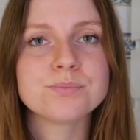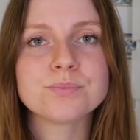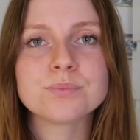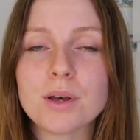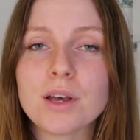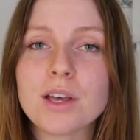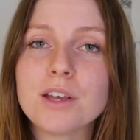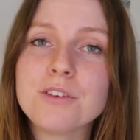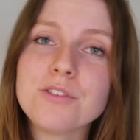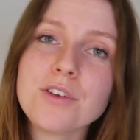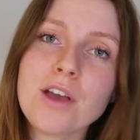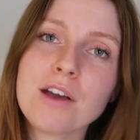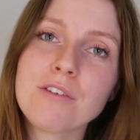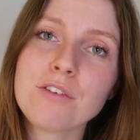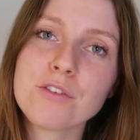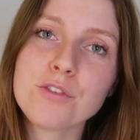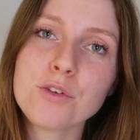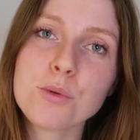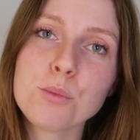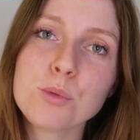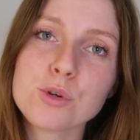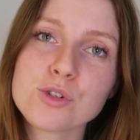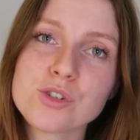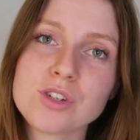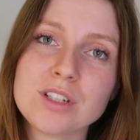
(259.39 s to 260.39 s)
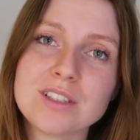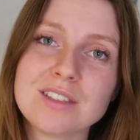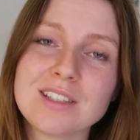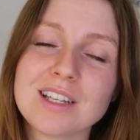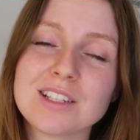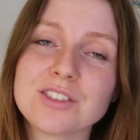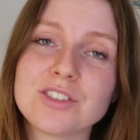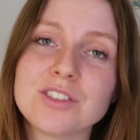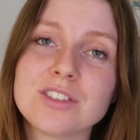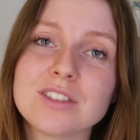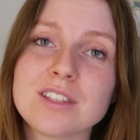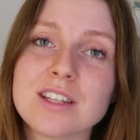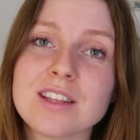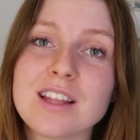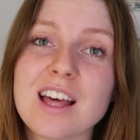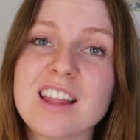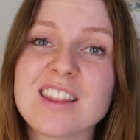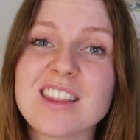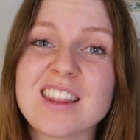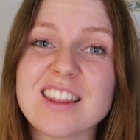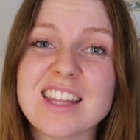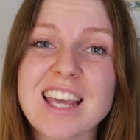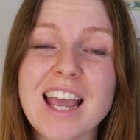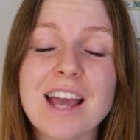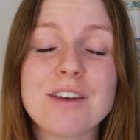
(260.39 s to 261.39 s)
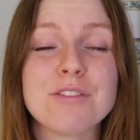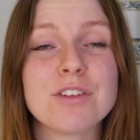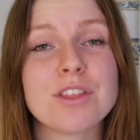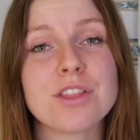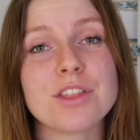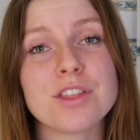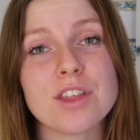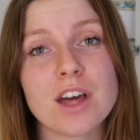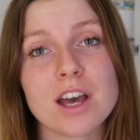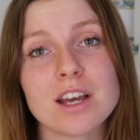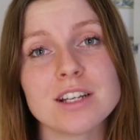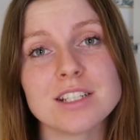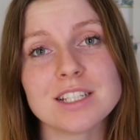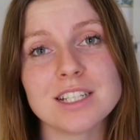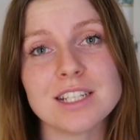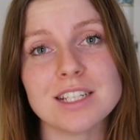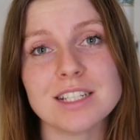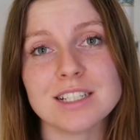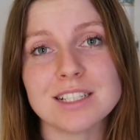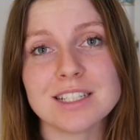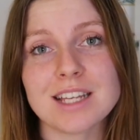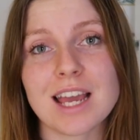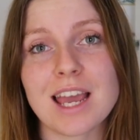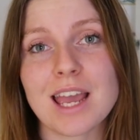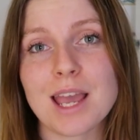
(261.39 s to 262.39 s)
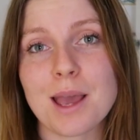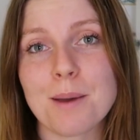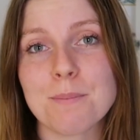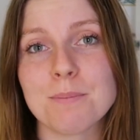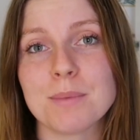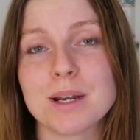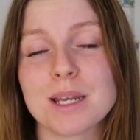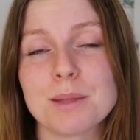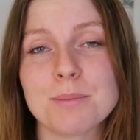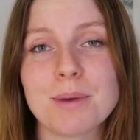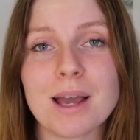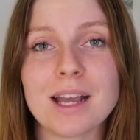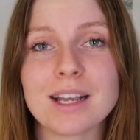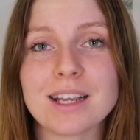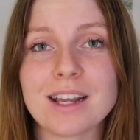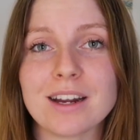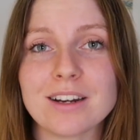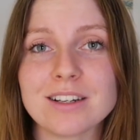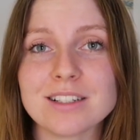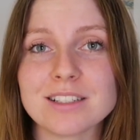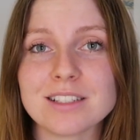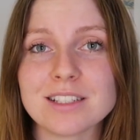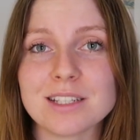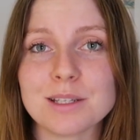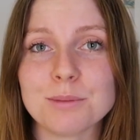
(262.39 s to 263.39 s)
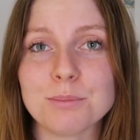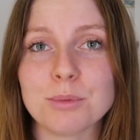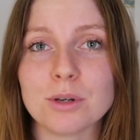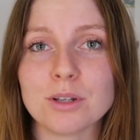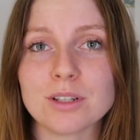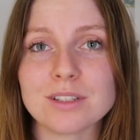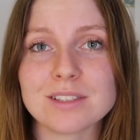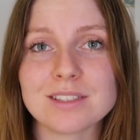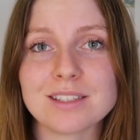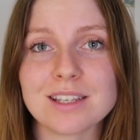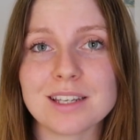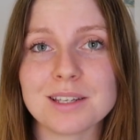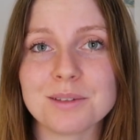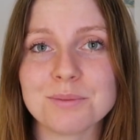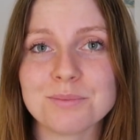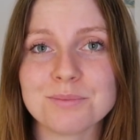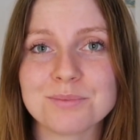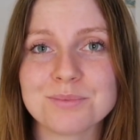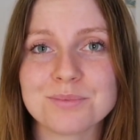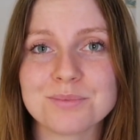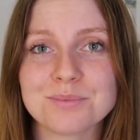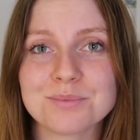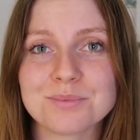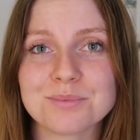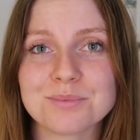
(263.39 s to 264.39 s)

but if you have a few more transactions than that, then they have a 30-day money-back guarantee policy.